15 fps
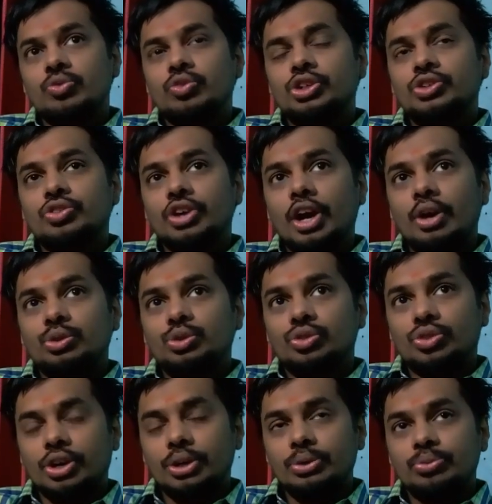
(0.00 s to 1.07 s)
which we have to
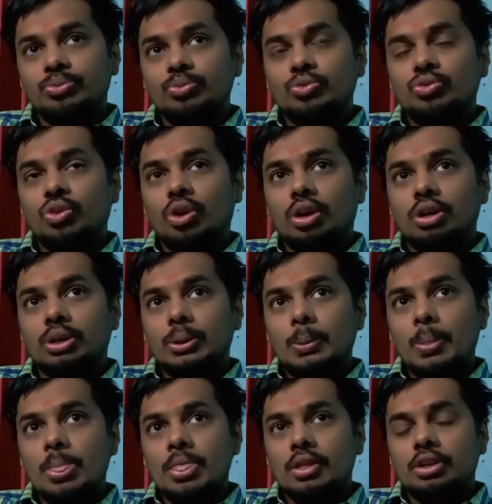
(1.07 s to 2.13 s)
run for
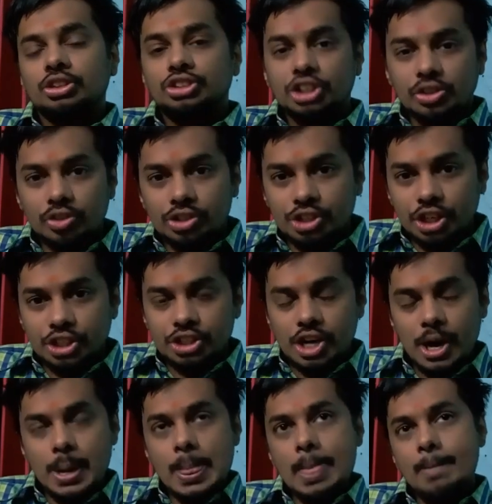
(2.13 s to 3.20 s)
Jiva
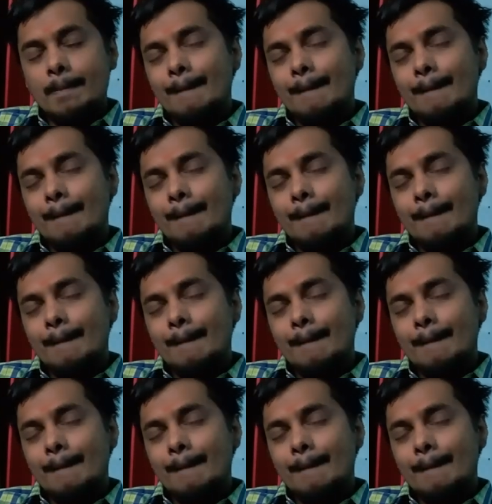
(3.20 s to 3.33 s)
Shesha.